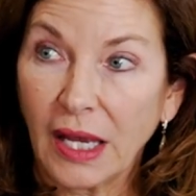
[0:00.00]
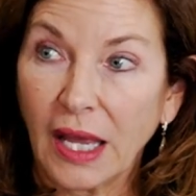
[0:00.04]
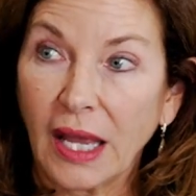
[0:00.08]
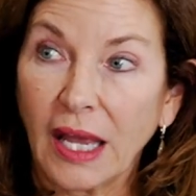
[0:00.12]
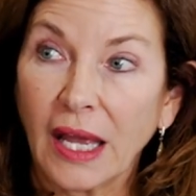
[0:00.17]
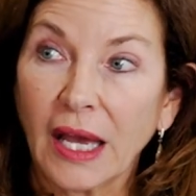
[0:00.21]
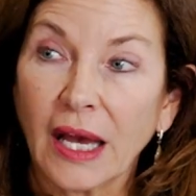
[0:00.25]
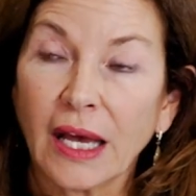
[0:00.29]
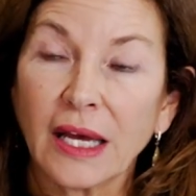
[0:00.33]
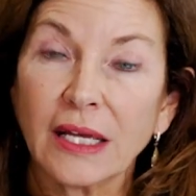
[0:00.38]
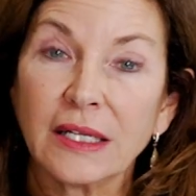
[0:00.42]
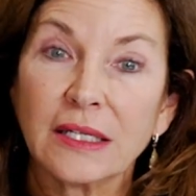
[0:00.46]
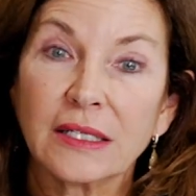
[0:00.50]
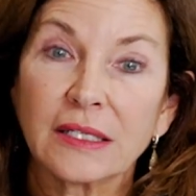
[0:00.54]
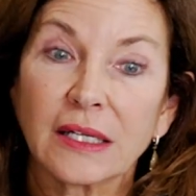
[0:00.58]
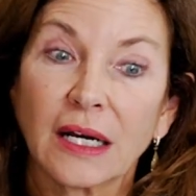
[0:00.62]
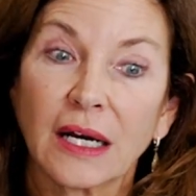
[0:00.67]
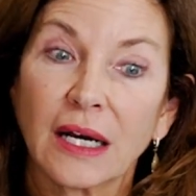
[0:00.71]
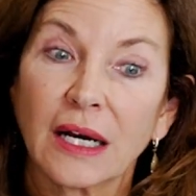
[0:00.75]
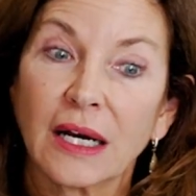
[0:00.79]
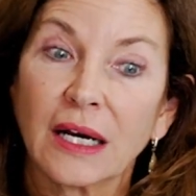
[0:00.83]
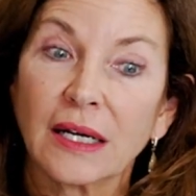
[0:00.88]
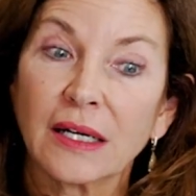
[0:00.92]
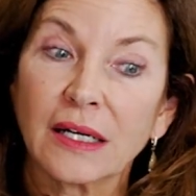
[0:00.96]
And
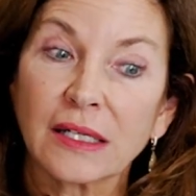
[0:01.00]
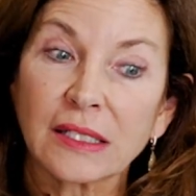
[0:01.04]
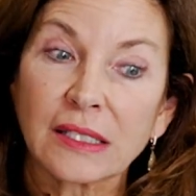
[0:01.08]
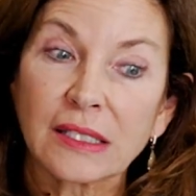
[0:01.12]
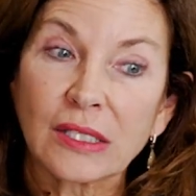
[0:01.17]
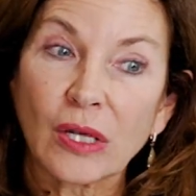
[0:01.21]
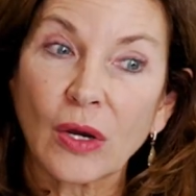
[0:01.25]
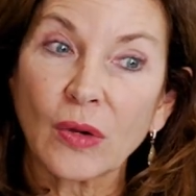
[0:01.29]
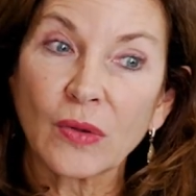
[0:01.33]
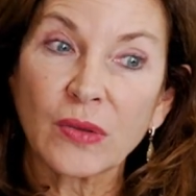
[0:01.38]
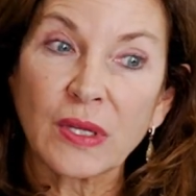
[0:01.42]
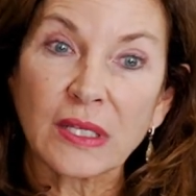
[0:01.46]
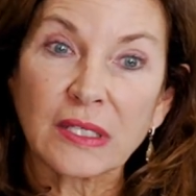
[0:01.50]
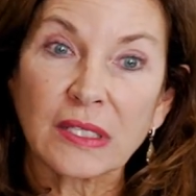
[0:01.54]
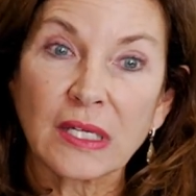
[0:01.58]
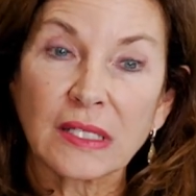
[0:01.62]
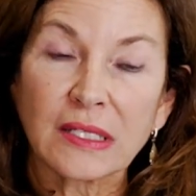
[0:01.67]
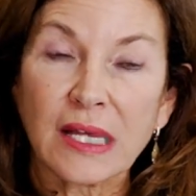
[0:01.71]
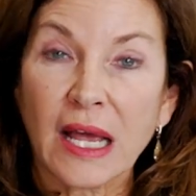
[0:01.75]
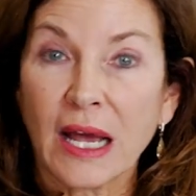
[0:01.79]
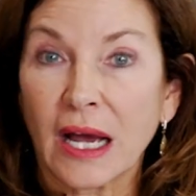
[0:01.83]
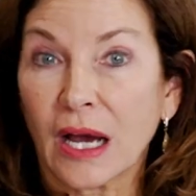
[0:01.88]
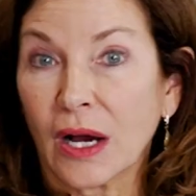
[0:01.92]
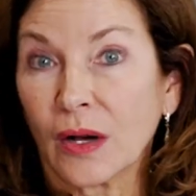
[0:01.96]
so this
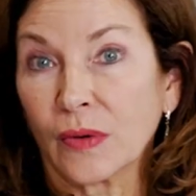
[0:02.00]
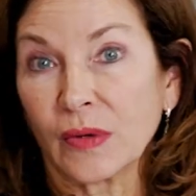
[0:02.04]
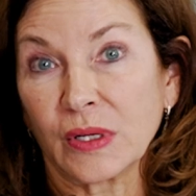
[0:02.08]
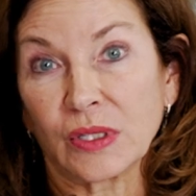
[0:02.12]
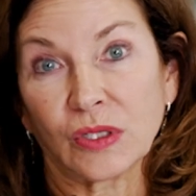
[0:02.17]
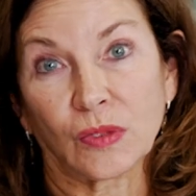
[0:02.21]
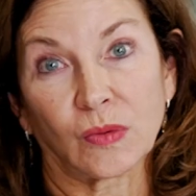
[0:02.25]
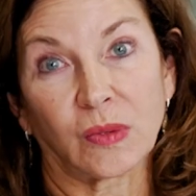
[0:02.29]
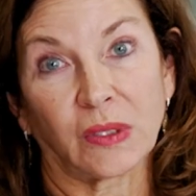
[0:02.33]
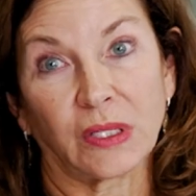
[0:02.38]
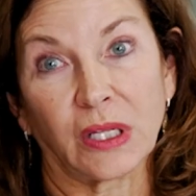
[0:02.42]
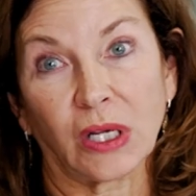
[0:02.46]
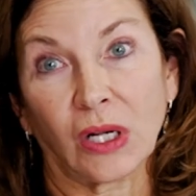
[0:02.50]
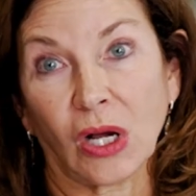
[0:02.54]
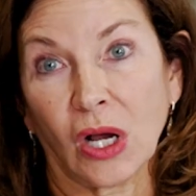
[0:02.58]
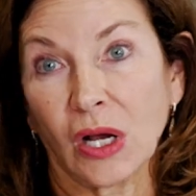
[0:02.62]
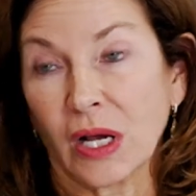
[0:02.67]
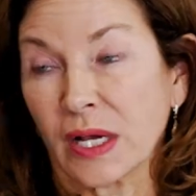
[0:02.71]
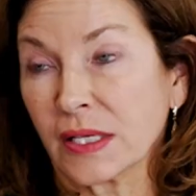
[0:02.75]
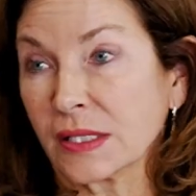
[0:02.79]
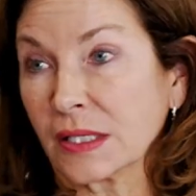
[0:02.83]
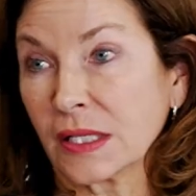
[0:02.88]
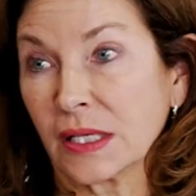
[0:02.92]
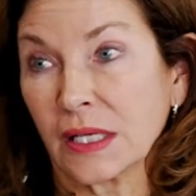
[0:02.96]
is how it's really
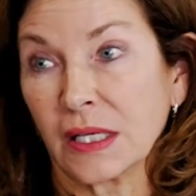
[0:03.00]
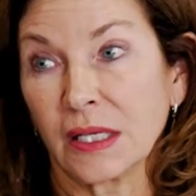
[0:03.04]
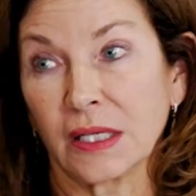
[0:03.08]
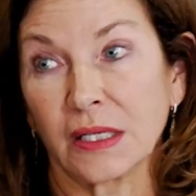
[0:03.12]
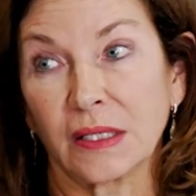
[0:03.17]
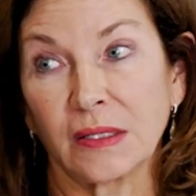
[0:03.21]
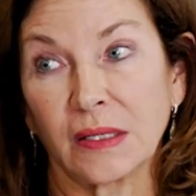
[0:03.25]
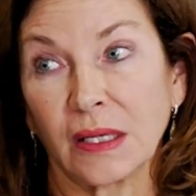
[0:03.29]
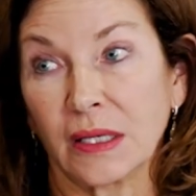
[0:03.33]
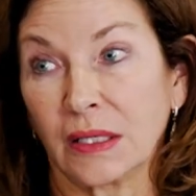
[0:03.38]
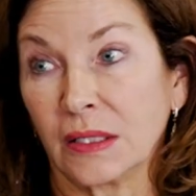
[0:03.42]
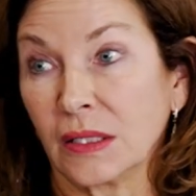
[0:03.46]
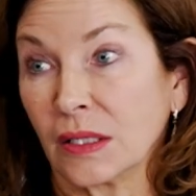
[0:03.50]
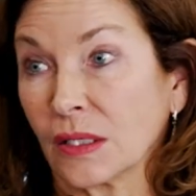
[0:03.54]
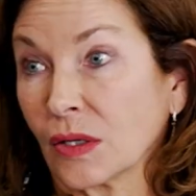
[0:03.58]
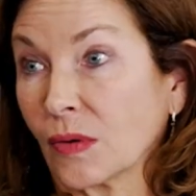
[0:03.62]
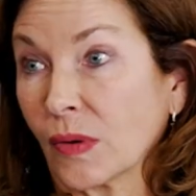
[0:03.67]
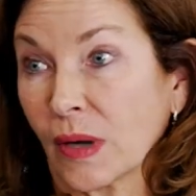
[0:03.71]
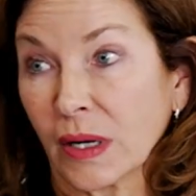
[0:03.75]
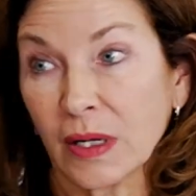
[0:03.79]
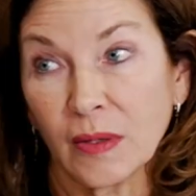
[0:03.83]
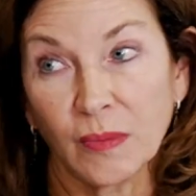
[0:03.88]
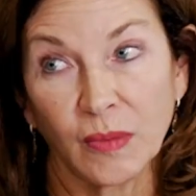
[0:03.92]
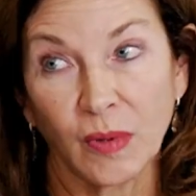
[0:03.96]
causing an
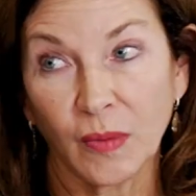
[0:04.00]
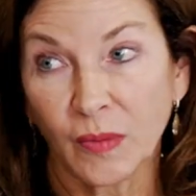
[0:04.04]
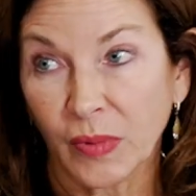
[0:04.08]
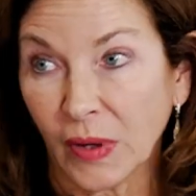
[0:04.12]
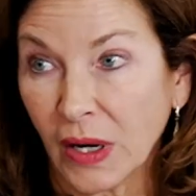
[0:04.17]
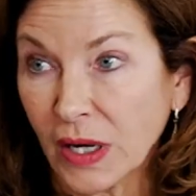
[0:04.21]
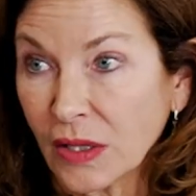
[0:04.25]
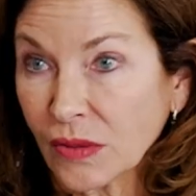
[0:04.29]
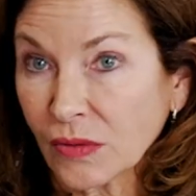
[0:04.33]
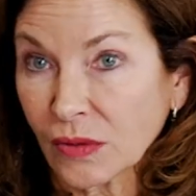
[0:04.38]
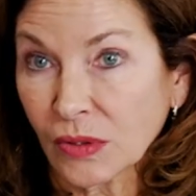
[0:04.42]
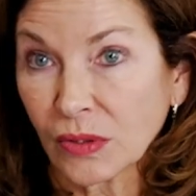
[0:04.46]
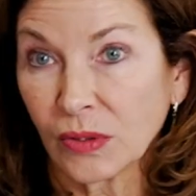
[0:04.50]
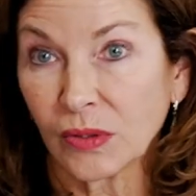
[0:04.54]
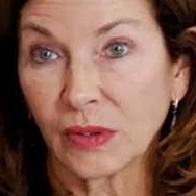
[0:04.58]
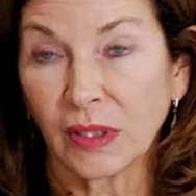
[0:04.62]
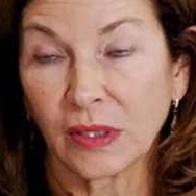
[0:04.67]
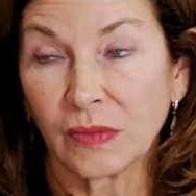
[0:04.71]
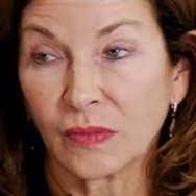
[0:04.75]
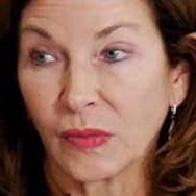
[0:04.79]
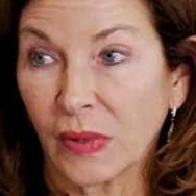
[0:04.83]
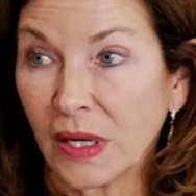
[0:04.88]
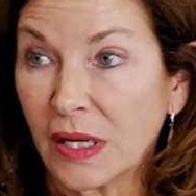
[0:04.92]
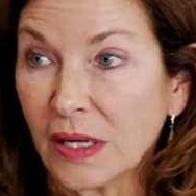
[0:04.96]
incredible breakthrough
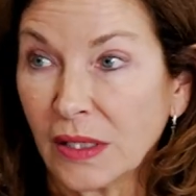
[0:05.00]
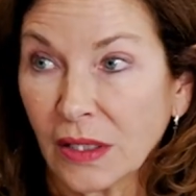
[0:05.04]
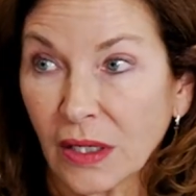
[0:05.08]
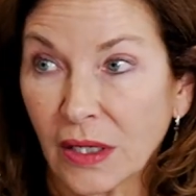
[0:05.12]
in weight